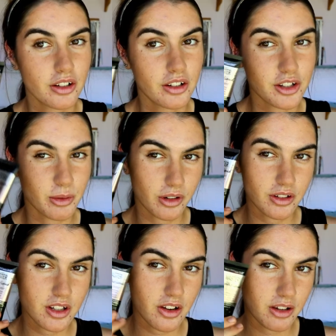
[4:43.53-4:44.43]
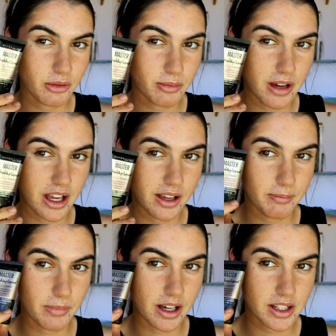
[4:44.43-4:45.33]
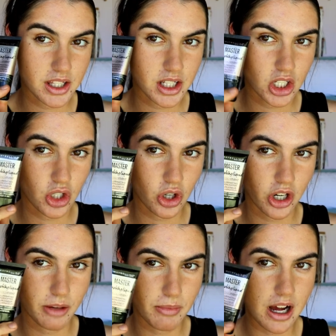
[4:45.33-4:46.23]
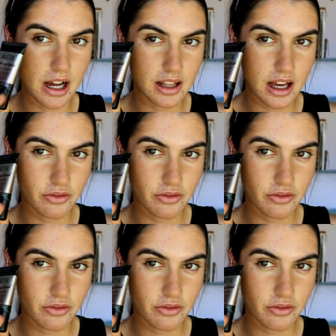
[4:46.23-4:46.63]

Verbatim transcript: So I'm going to go in with my Master Chrome Highlight